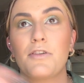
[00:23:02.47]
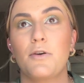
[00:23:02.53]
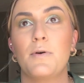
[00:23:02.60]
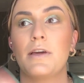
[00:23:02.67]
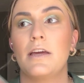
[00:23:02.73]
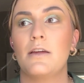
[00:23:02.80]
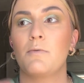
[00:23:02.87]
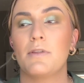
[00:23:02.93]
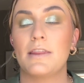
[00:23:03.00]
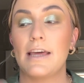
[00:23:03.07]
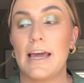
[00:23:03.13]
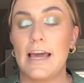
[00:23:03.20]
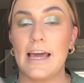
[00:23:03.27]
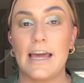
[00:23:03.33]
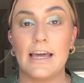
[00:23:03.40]
going in with
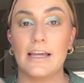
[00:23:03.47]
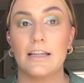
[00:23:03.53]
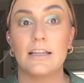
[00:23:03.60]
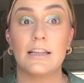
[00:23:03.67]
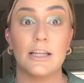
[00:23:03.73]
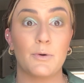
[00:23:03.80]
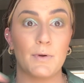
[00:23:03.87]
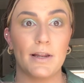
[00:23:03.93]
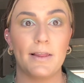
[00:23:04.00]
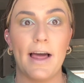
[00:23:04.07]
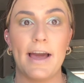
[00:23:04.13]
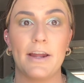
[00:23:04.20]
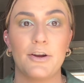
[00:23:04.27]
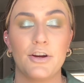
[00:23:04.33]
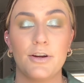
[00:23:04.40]
a liquid
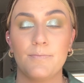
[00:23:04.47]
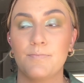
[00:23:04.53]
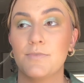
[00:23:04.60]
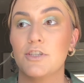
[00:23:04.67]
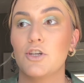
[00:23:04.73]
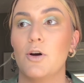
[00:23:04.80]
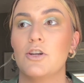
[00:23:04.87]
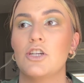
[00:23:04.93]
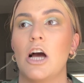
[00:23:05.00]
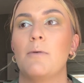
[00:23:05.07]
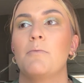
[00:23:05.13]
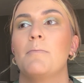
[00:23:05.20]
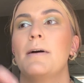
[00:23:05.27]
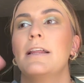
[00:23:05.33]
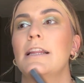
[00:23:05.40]
liner to go on top
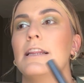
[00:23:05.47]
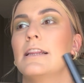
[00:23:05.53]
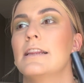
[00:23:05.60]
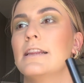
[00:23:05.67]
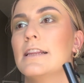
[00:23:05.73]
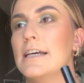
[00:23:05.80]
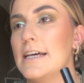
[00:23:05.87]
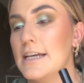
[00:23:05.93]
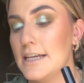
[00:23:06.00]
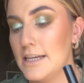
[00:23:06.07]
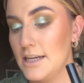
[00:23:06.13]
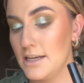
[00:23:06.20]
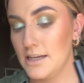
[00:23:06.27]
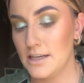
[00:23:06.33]
of my lid.